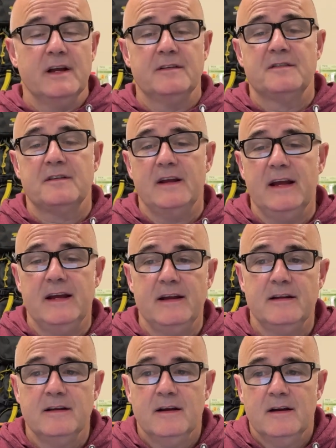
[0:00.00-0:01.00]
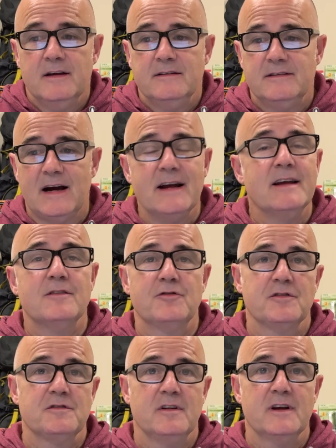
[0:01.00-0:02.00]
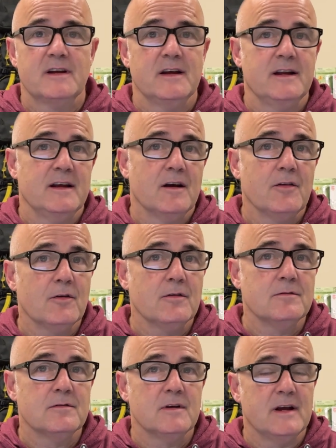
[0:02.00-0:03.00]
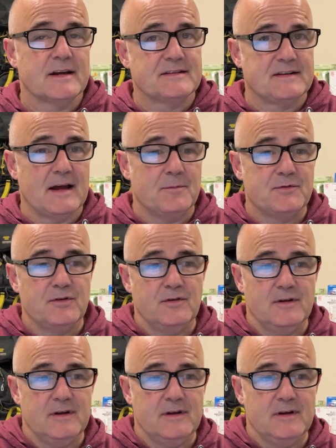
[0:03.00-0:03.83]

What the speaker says: It's a diet just like any other, except